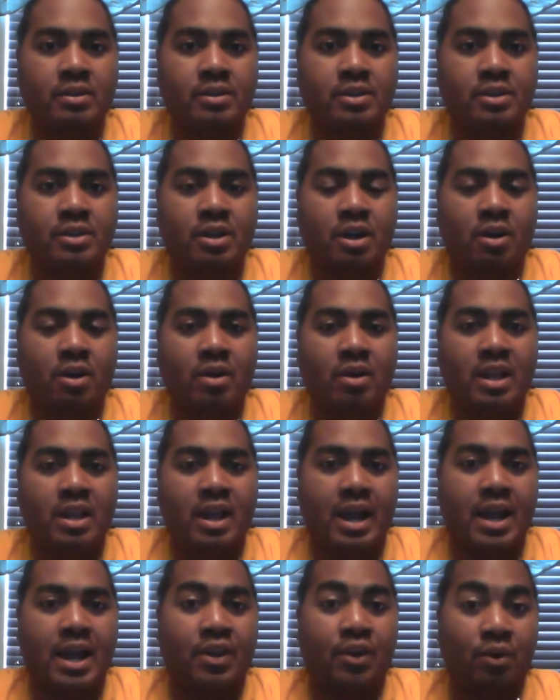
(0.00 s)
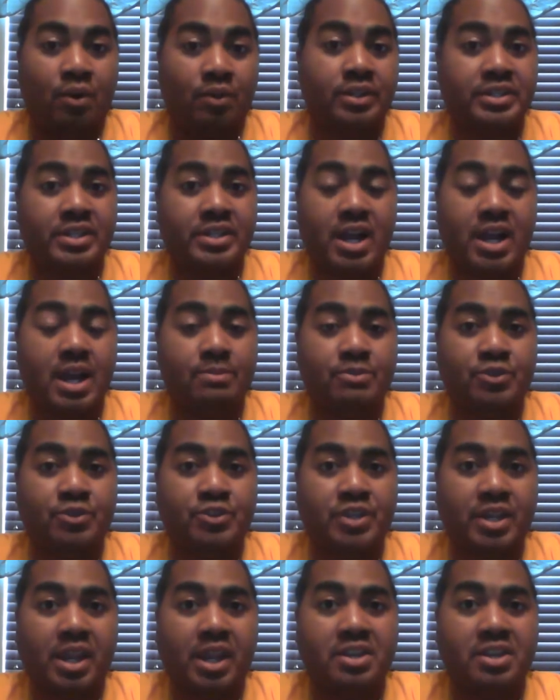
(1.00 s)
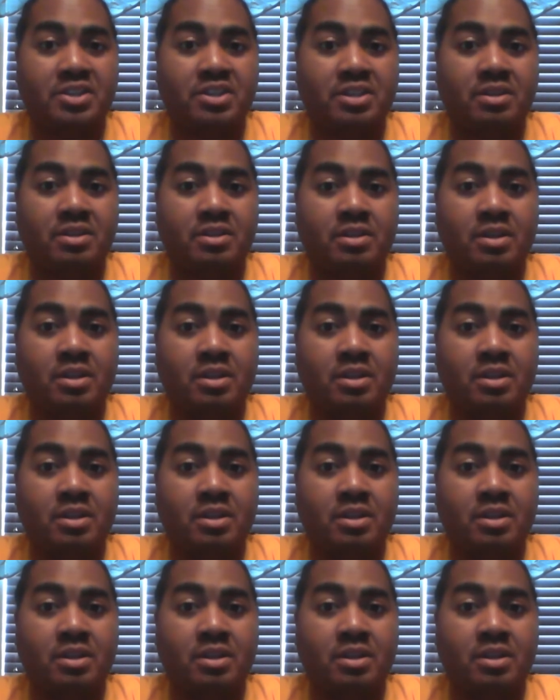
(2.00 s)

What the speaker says: You know, I know the times are changing,